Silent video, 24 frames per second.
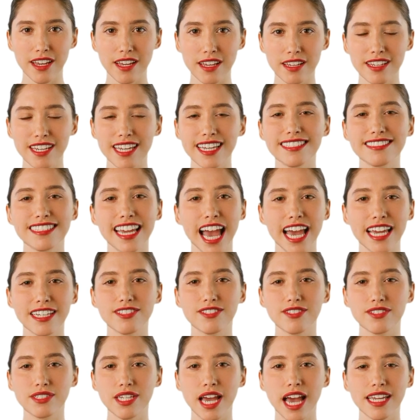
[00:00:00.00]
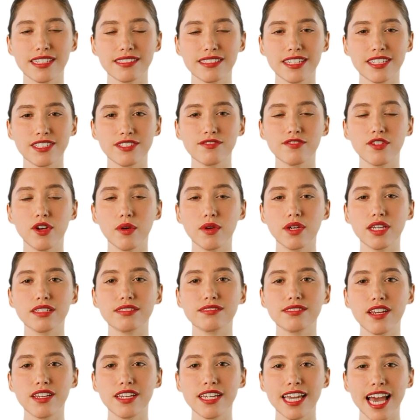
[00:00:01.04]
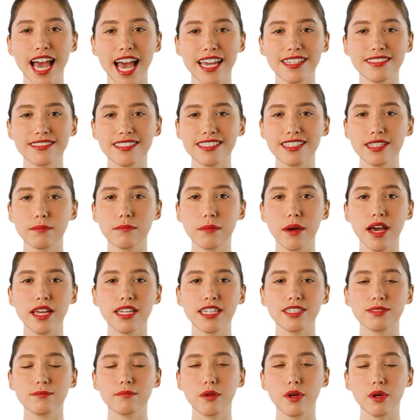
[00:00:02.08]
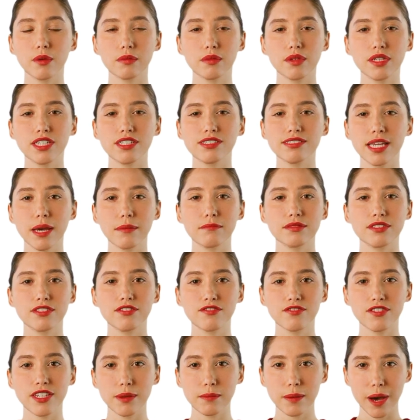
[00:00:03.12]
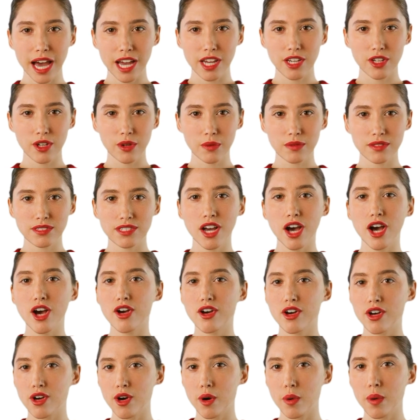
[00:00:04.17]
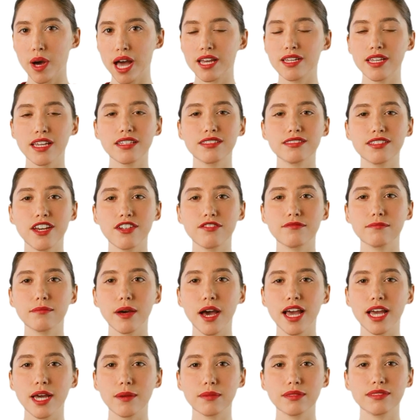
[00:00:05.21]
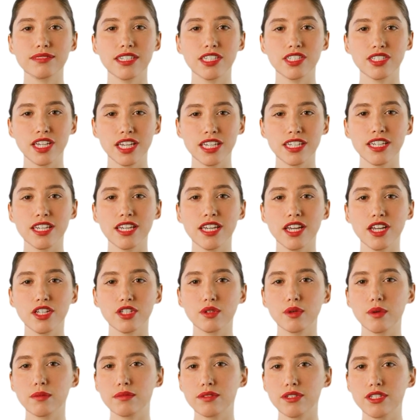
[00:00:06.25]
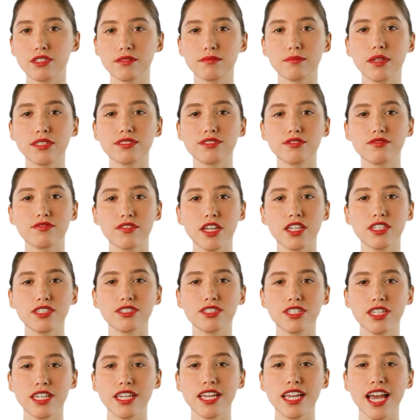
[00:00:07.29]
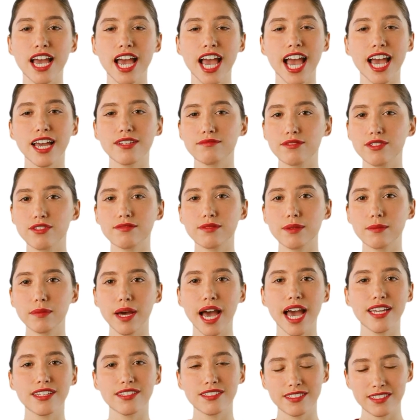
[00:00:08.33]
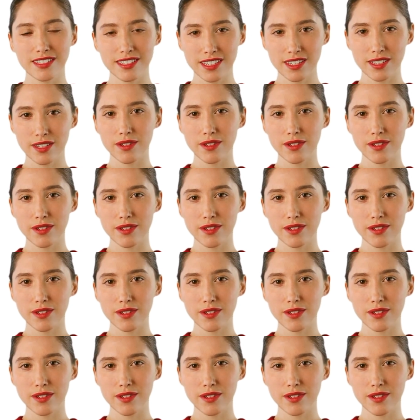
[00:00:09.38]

These exercises focus on enhancing the body's proprioceptive feedback loops or awareness of body position to improve muscle function and movement patterns.